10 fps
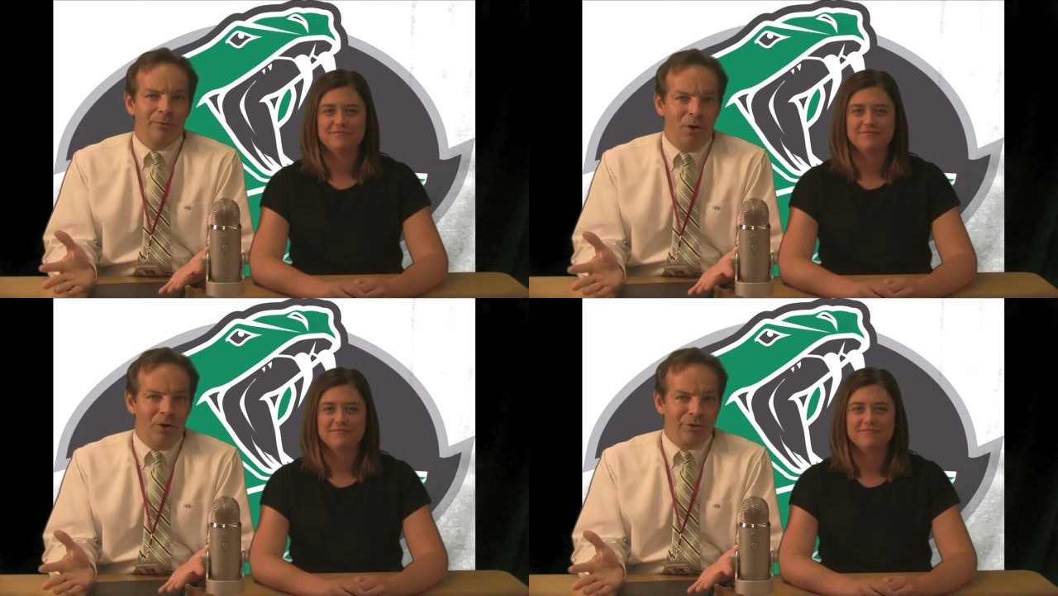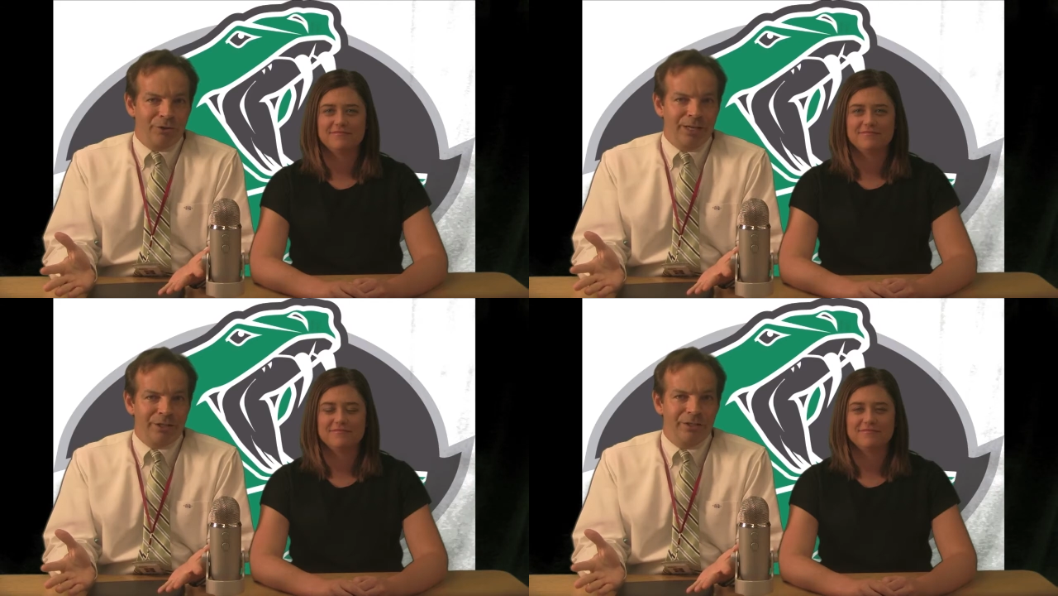Speaker 1: all
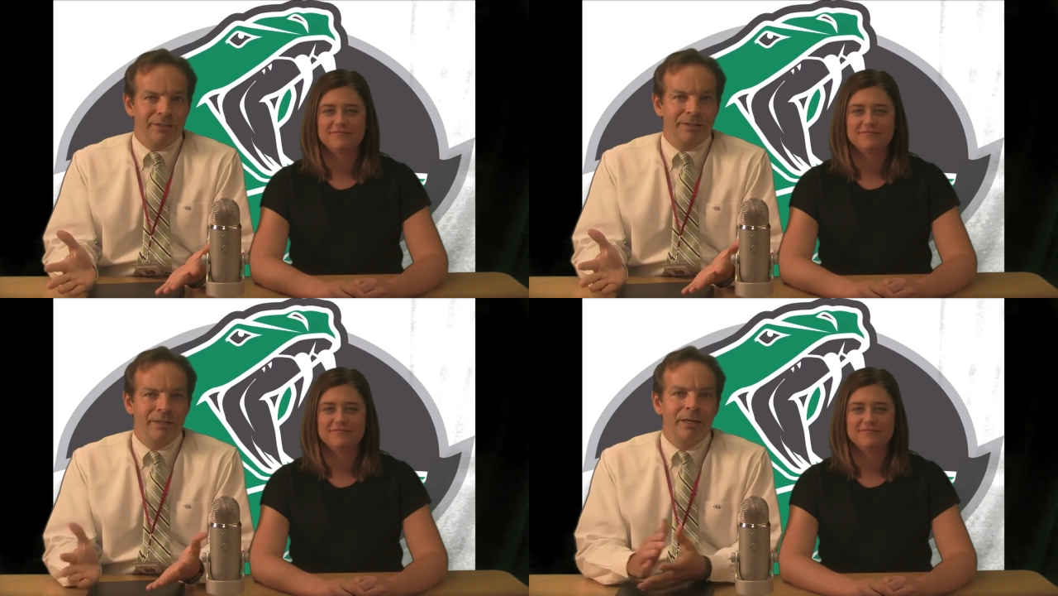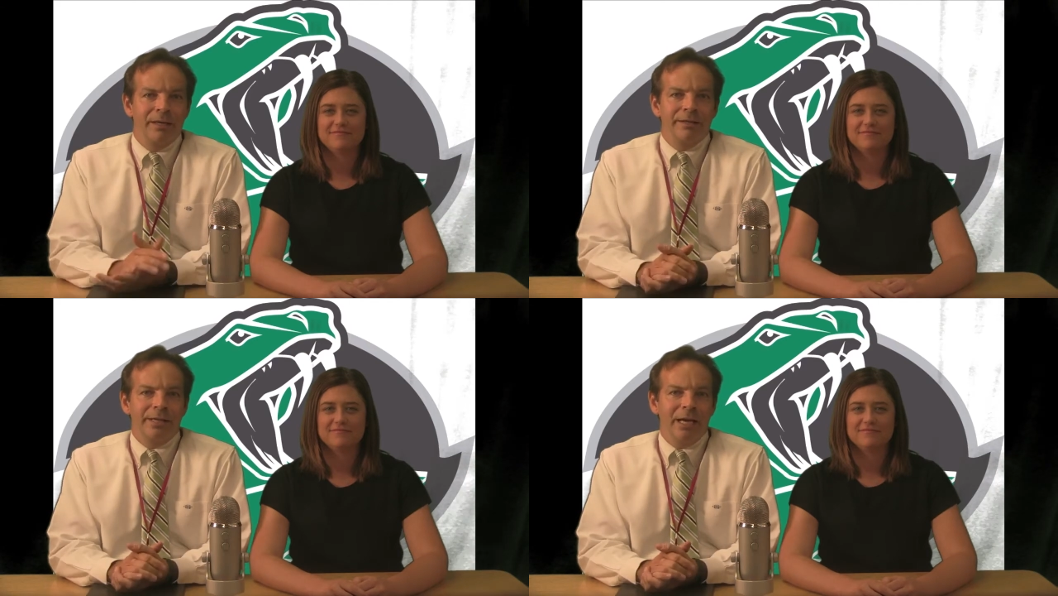directions.
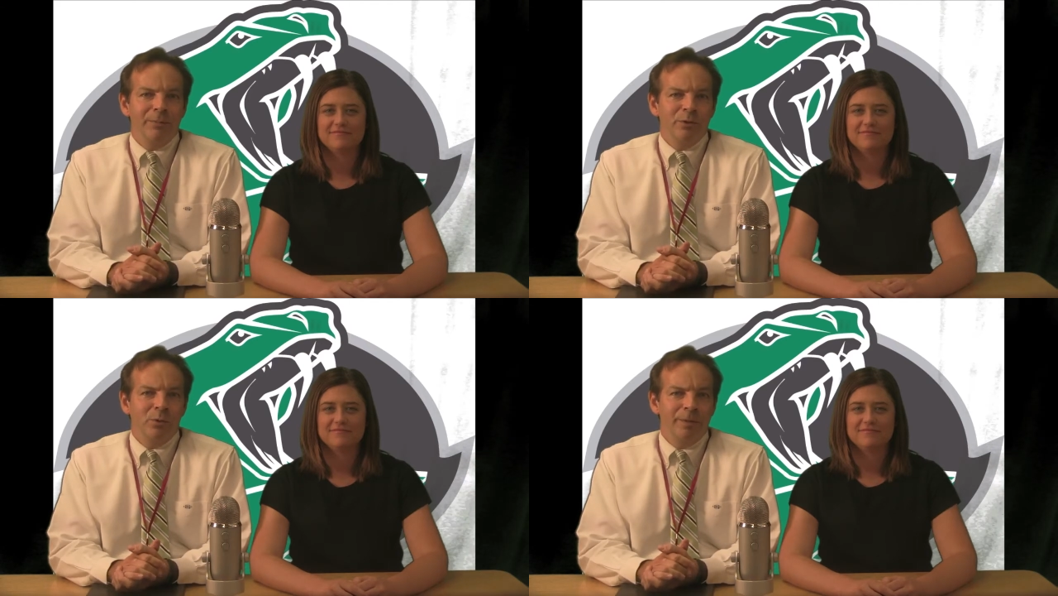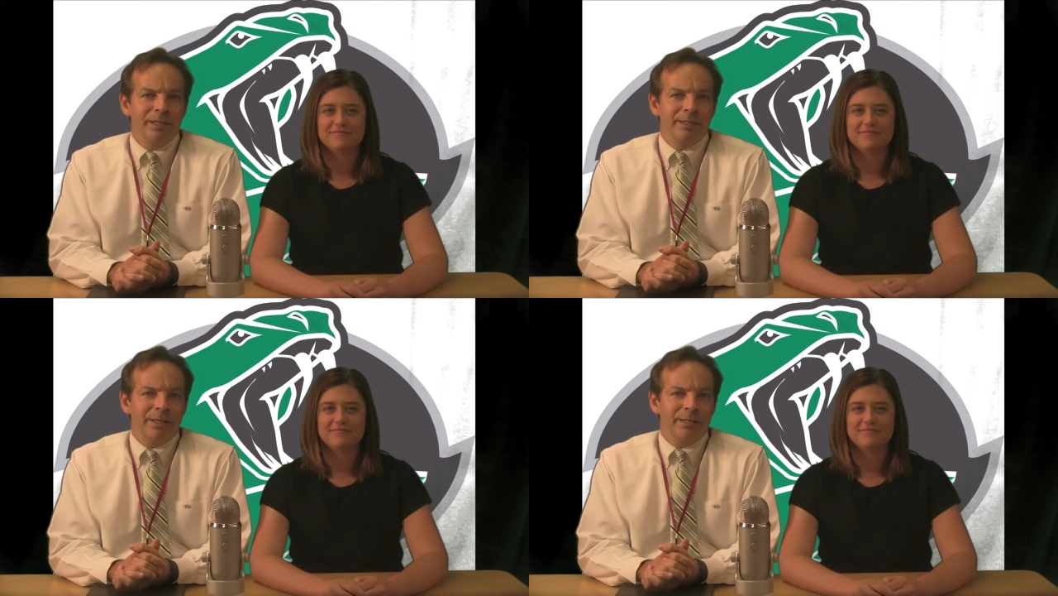The campus will be
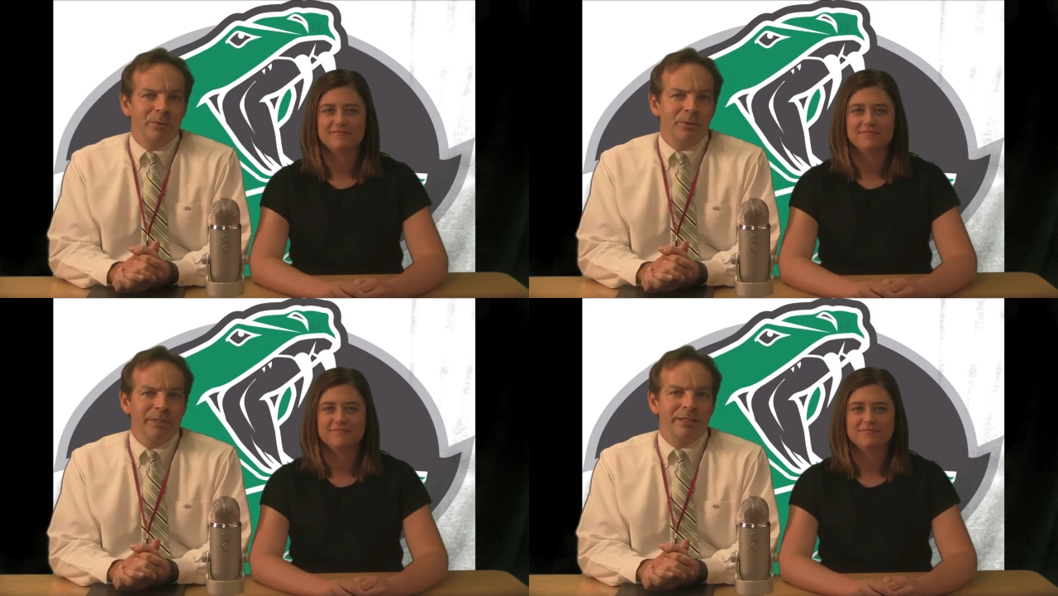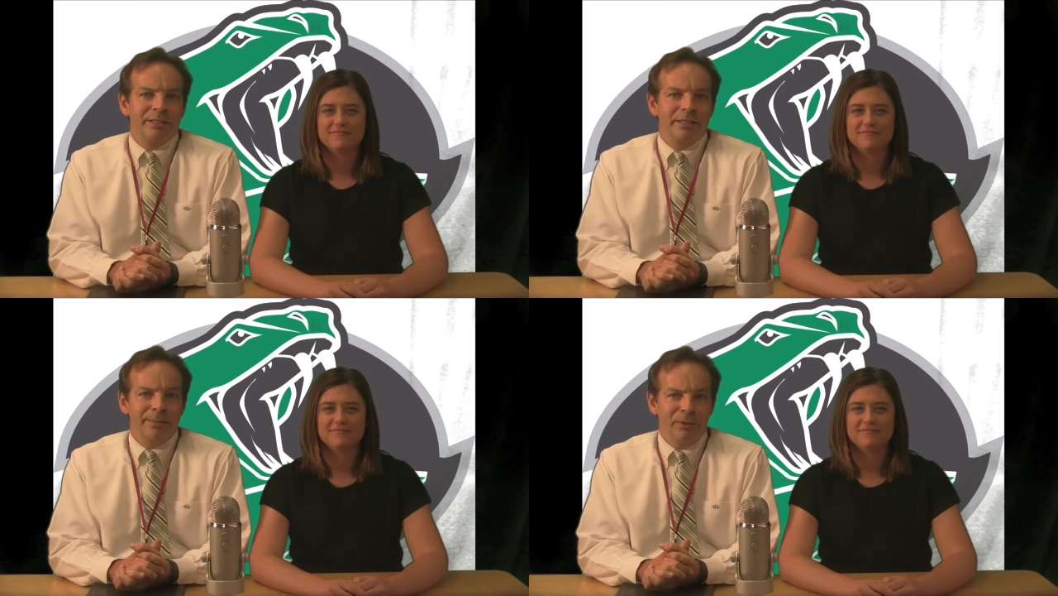accessible in
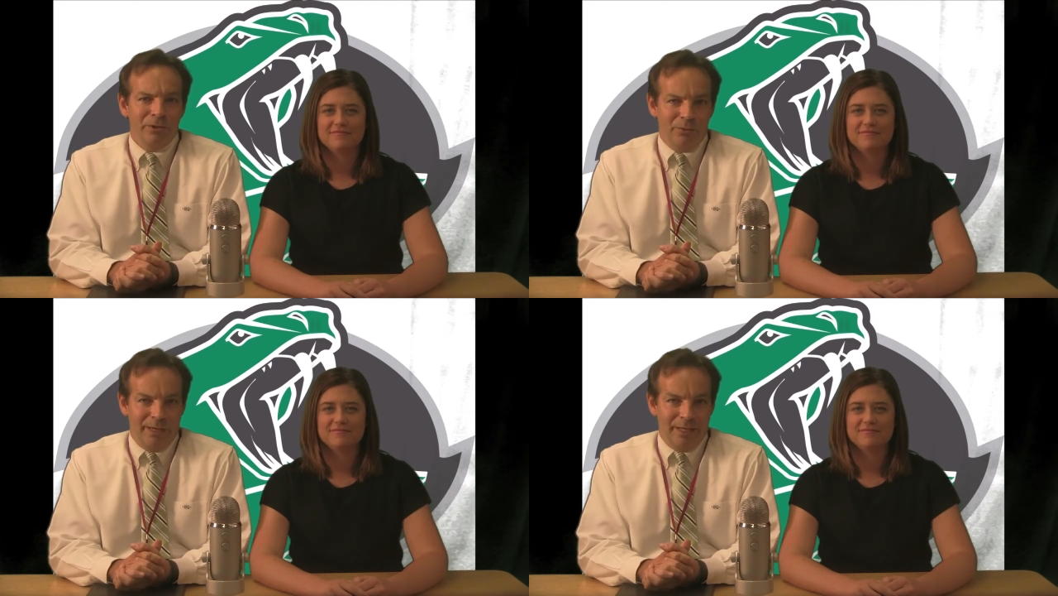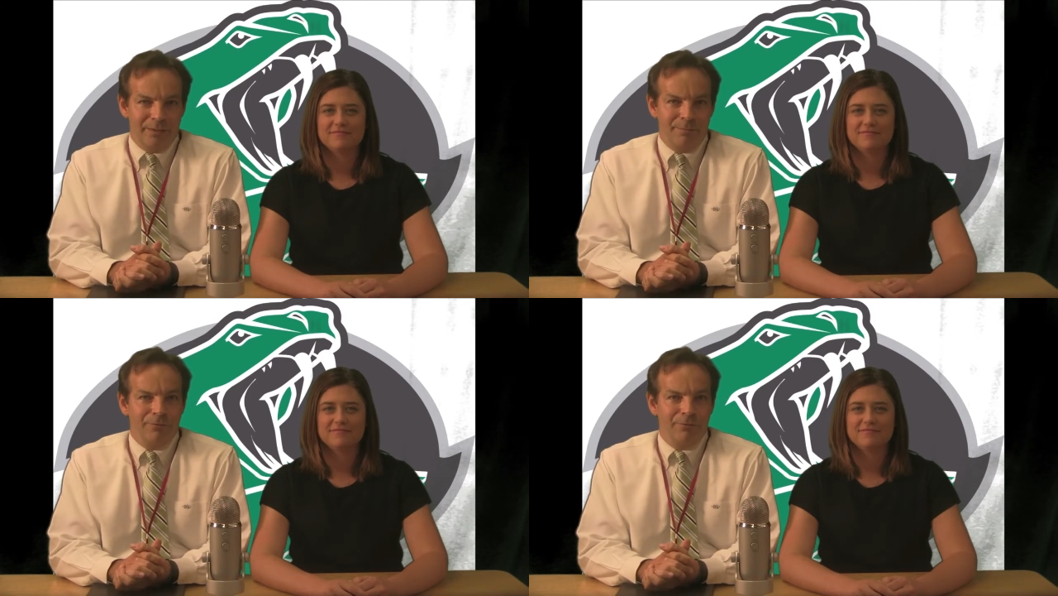similar
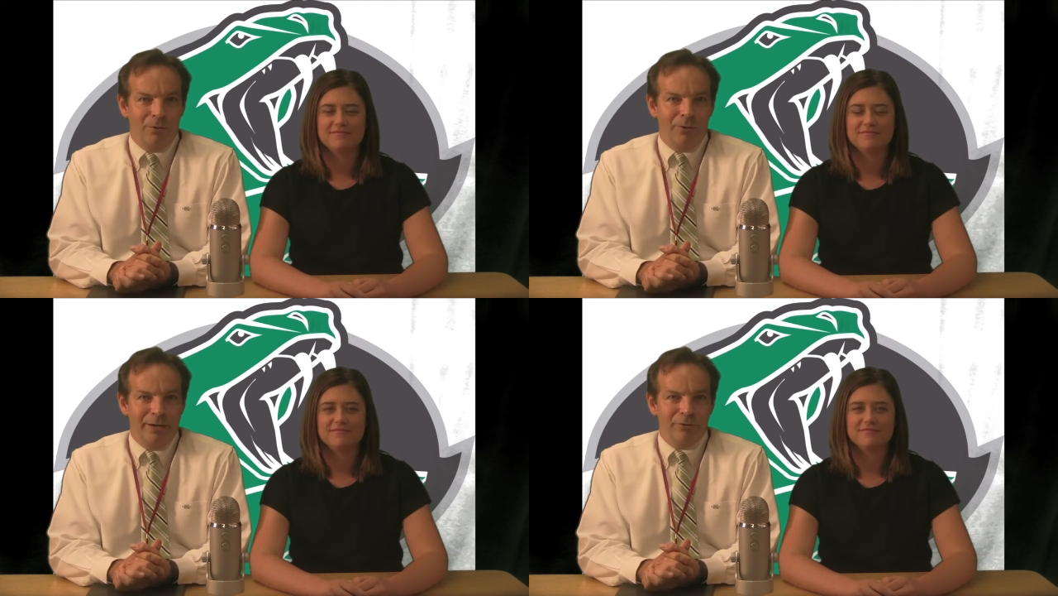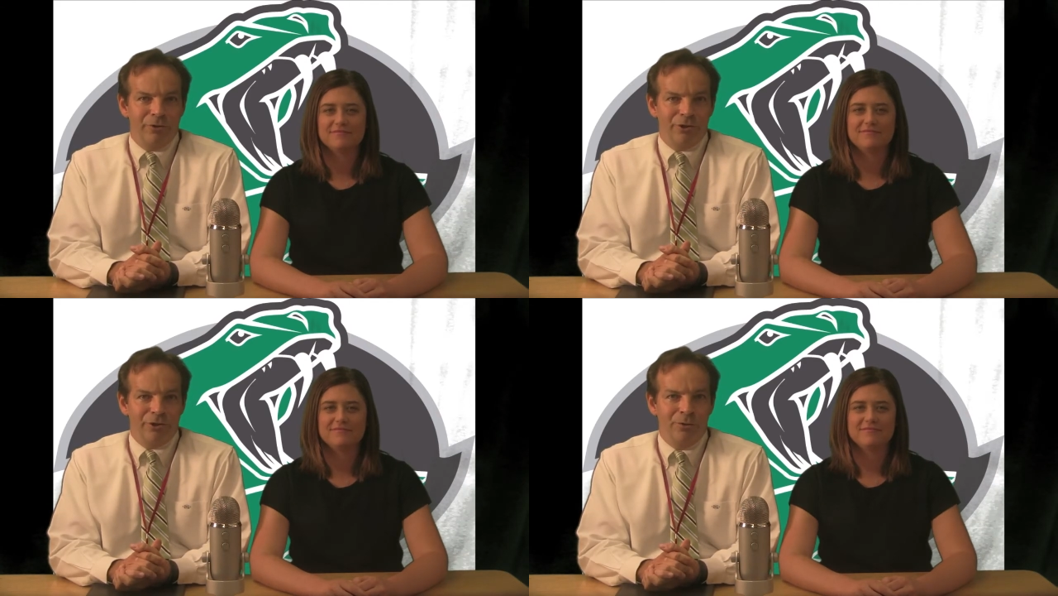ways before and after
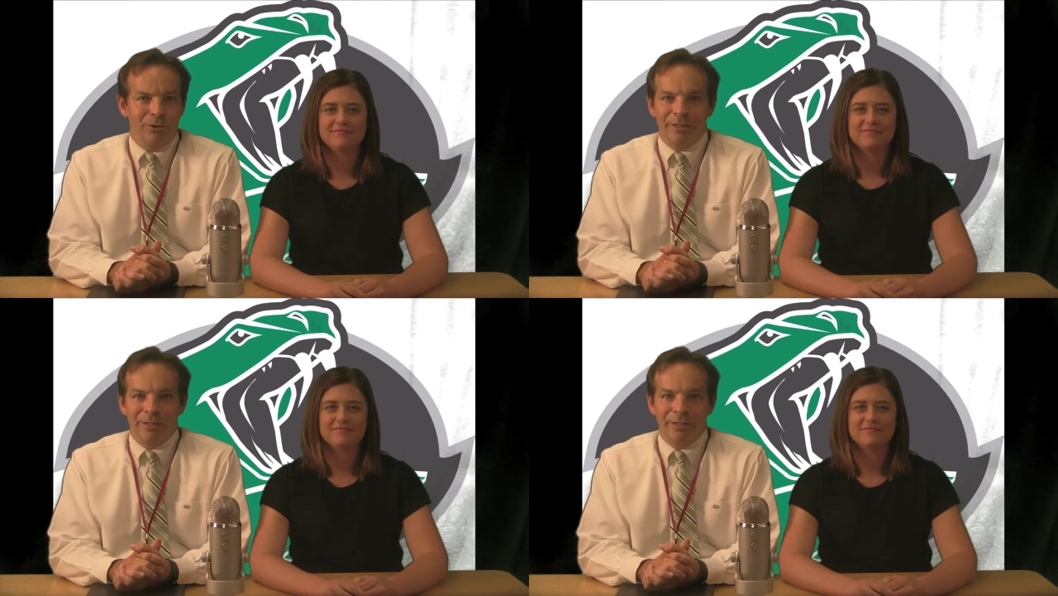school on a